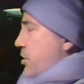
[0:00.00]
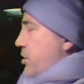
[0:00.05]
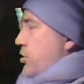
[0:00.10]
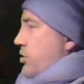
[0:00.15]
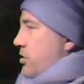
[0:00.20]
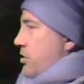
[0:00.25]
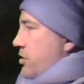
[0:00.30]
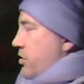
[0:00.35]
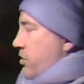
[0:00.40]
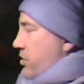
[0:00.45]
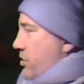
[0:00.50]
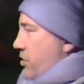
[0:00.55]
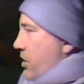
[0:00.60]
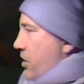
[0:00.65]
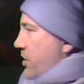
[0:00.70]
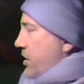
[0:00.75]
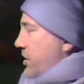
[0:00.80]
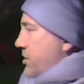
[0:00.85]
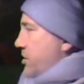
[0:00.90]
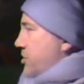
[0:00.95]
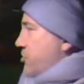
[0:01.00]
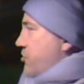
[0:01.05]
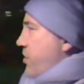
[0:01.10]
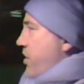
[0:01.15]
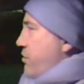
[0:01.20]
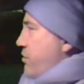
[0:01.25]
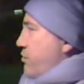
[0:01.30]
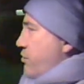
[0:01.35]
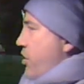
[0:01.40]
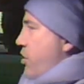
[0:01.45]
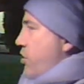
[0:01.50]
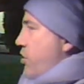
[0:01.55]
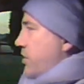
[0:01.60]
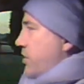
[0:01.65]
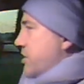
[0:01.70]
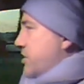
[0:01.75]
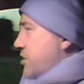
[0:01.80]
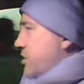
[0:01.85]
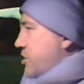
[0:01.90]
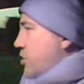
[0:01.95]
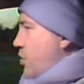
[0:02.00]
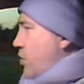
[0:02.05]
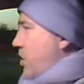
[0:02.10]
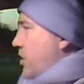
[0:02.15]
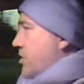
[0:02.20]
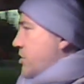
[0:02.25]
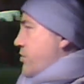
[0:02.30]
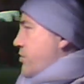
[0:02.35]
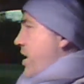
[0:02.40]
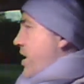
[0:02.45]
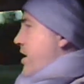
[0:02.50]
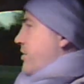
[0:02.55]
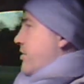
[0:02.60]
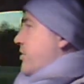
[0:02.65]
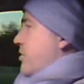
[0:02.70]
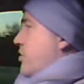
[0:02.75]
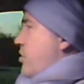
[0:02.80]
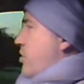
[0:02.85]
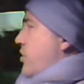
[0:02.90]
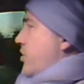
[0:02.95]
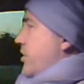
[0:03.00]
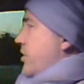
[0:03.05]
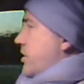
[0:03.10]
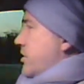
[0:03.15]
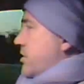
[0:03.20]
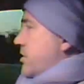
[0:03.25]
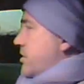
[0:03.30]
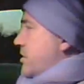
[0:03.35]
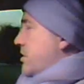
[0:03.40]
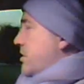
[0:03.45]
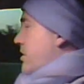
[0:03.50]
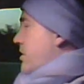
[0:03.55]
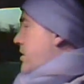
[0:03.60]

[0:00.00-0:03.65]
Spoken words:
you're going down a straight road. It squats around the corners.